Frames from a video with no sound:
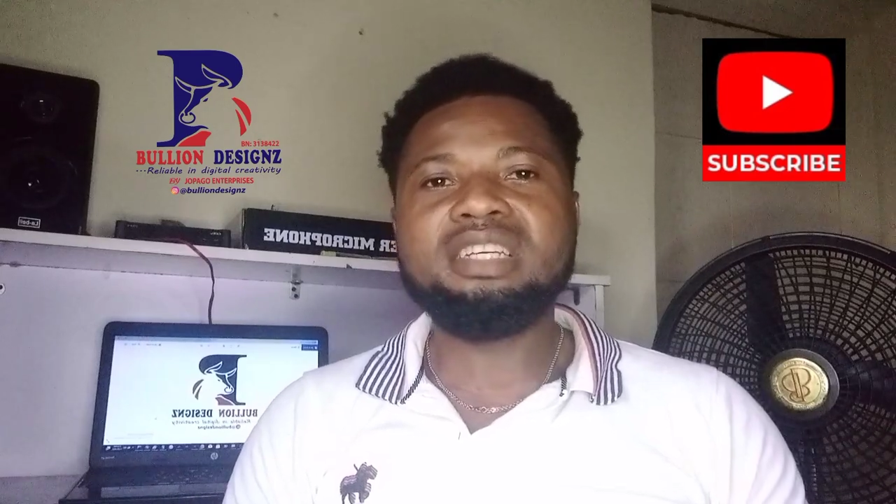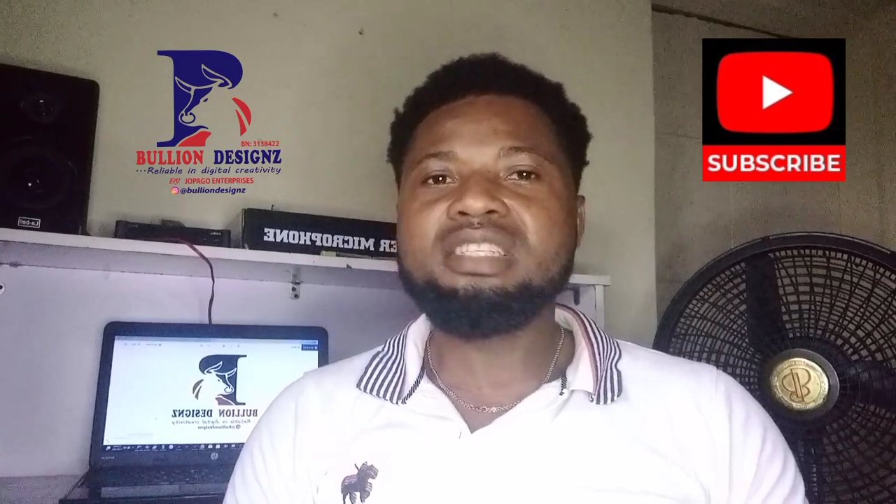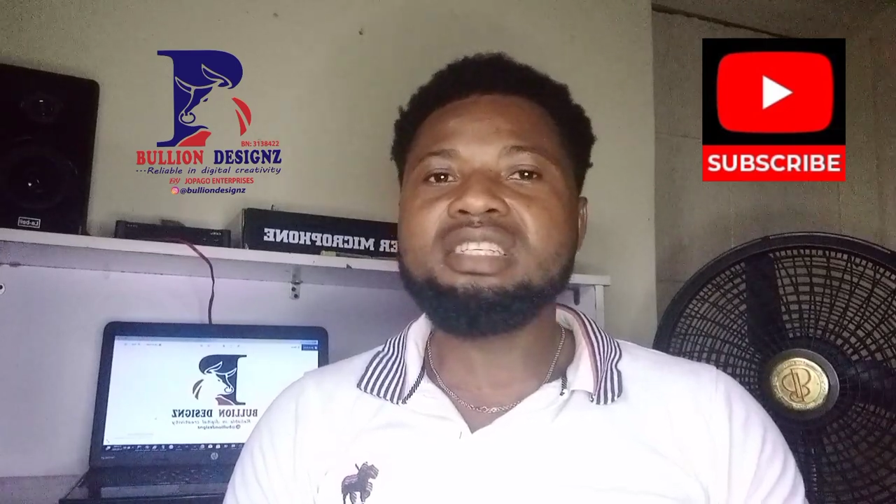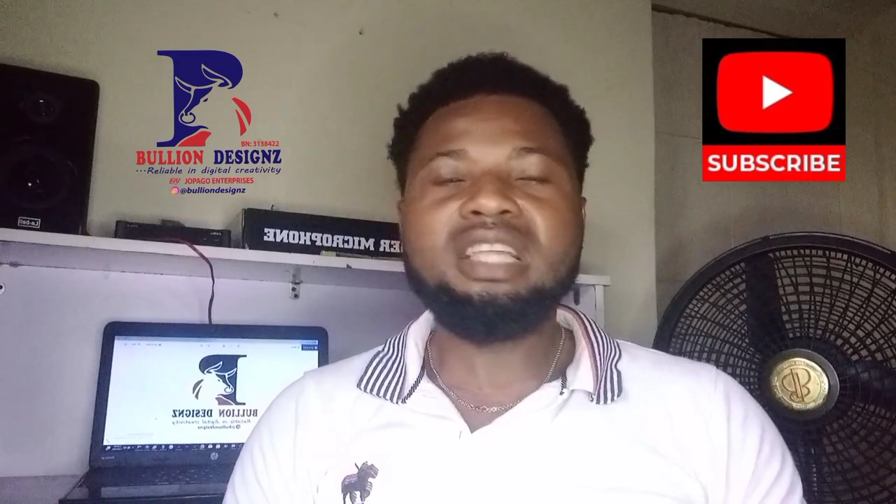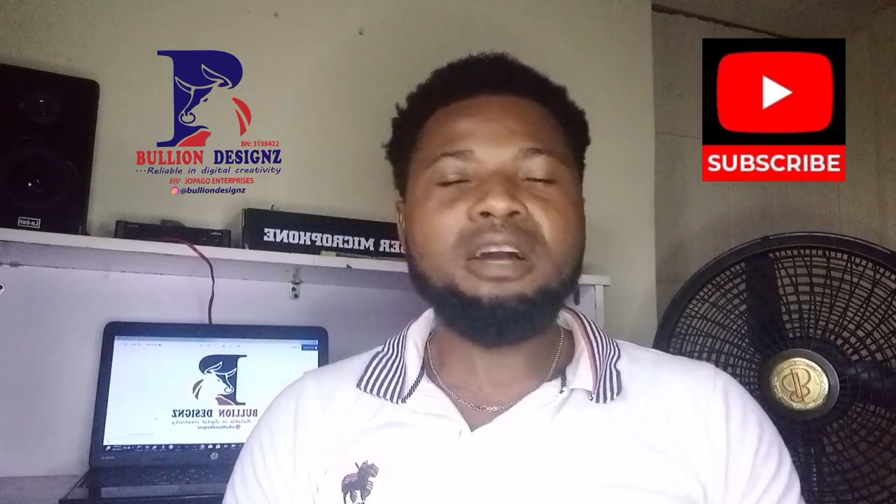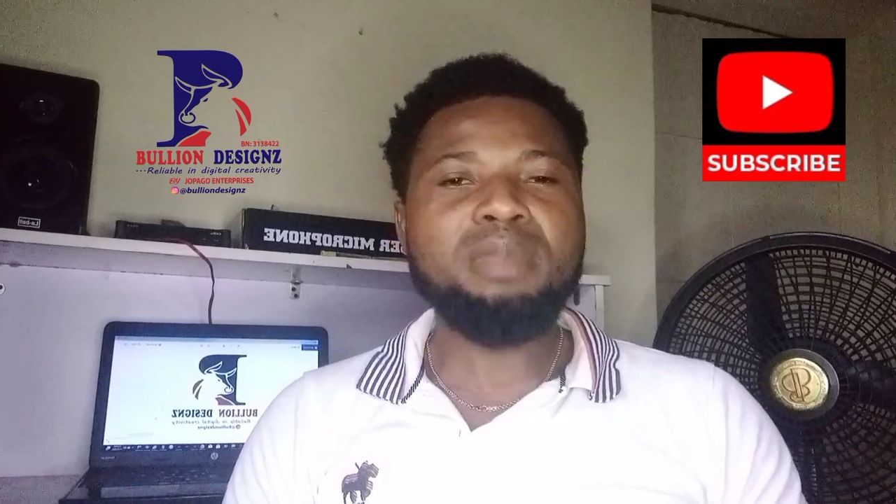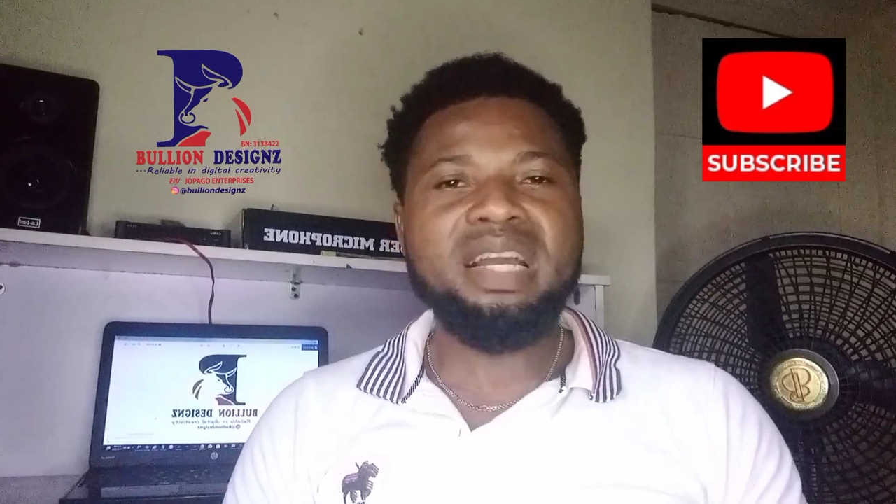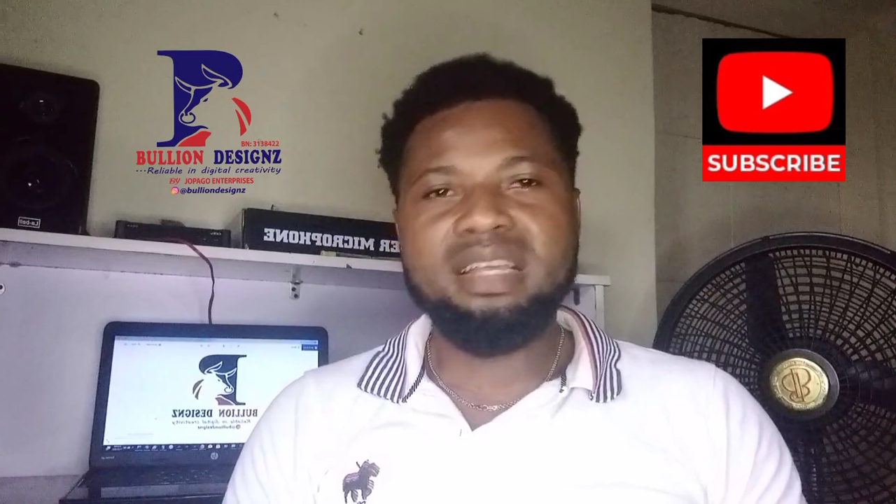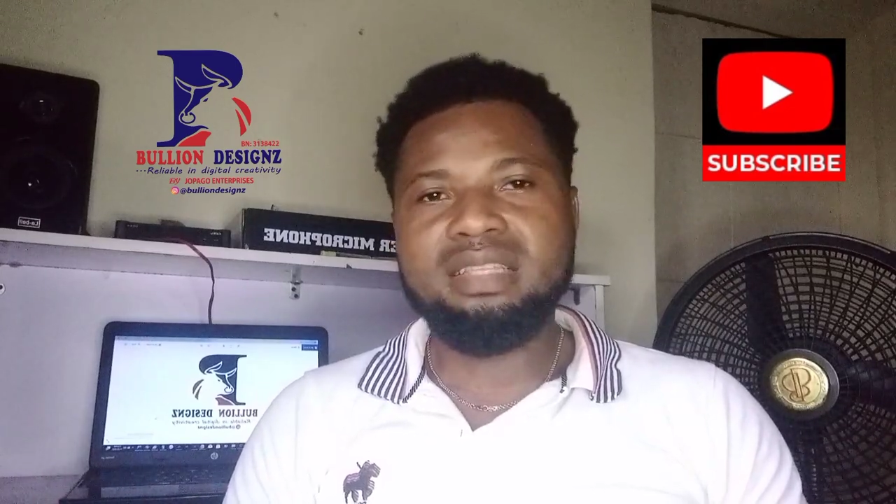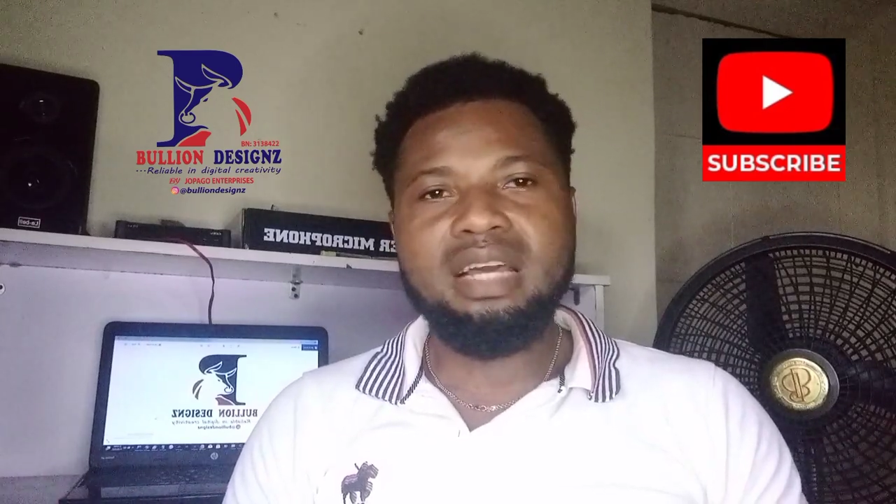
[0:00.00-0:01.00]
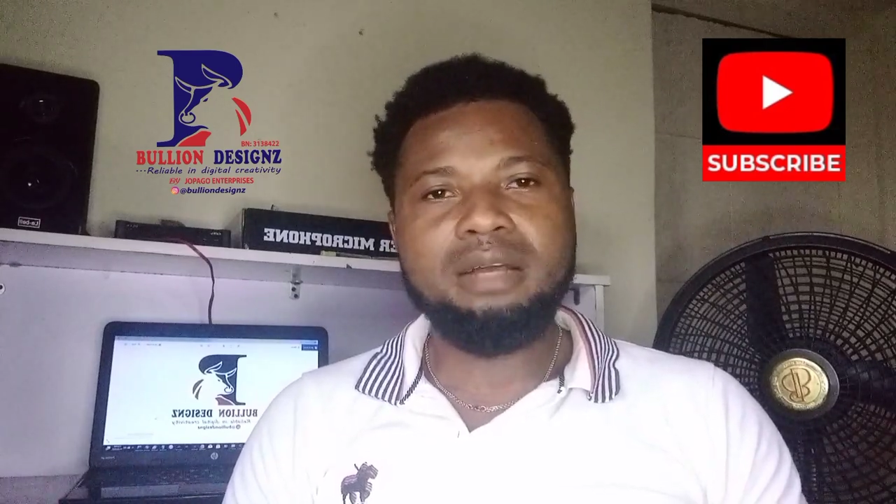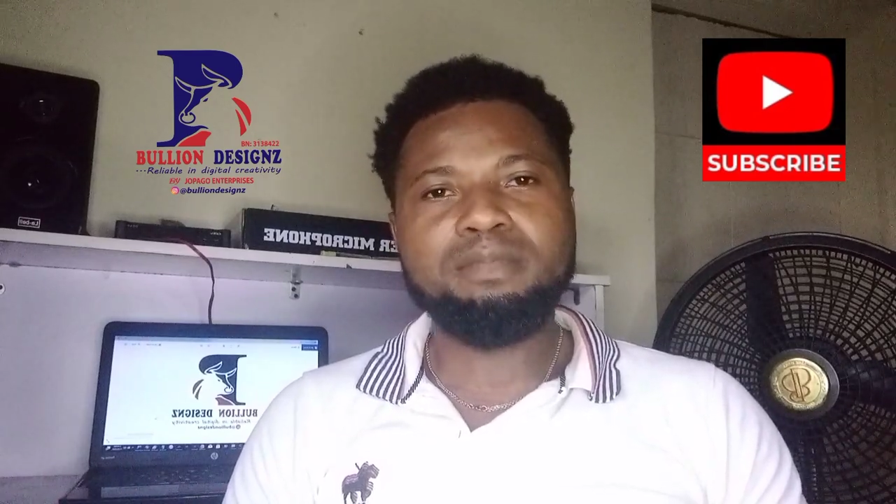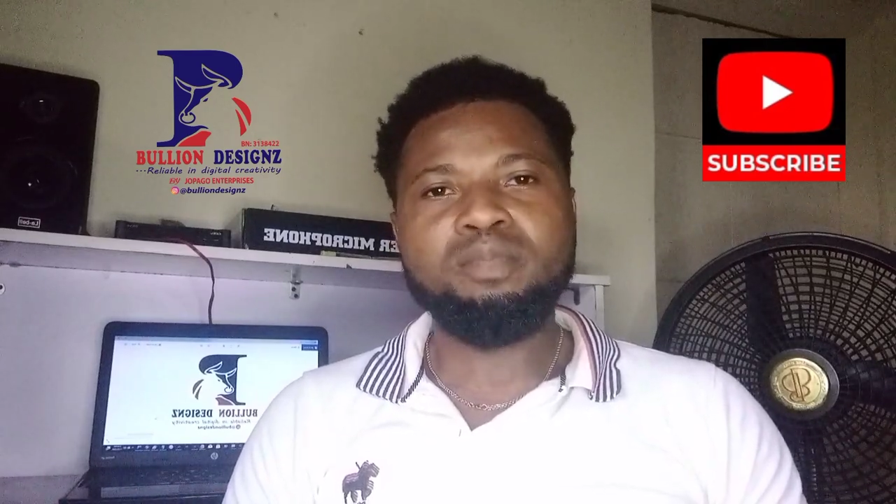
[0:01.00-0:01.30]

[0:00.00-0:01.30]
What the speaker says: a digital marketer.